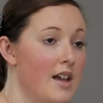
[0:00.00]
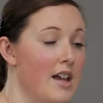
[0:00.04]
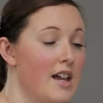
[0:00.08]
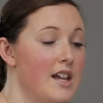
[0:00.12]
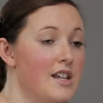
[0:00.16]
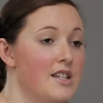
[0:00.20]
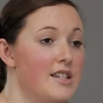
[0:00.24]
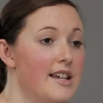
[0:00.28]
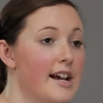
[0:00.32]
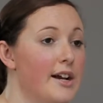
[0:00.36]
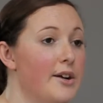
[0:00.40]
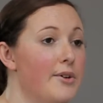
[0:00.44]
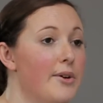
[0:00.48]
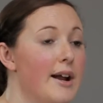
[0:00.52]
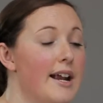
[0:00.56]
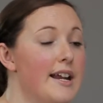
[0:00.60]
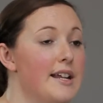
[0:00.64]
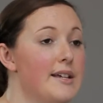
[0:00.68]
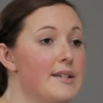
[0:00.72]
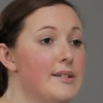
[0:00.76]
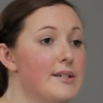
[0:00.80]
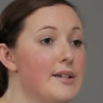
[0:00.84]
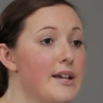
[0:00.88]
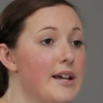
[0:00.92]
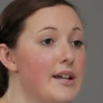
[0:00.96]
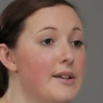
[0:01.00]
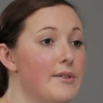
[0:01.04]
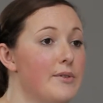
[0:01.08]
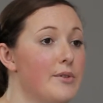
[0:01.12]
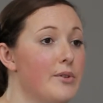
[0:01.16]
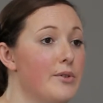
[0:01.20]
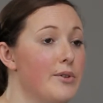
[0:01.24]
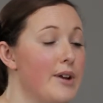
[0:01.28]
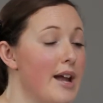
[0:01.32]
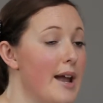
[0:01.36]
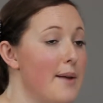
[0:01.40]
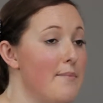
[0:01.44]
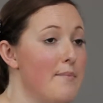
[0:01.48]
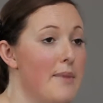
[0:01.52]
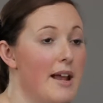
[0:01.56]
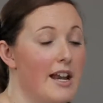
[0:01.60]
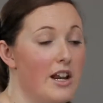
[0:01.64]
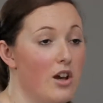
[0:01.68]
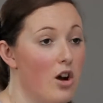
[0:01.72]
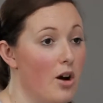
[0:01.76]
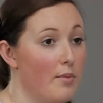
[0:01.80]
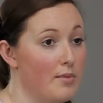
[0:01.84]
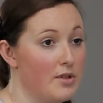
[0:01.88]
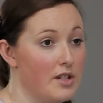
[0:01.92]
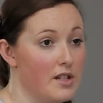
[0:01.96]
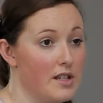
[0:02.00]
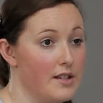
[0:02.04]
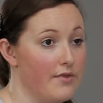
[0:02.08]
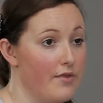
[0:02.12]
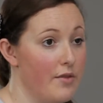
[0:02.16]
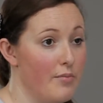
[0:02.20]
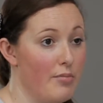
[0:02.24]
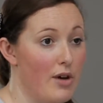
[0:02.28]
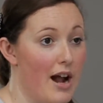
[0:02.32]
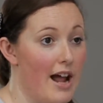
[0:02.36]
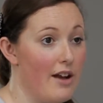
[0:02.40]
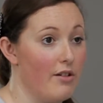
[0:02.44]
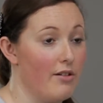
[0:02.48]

Decorators can create many options for bridal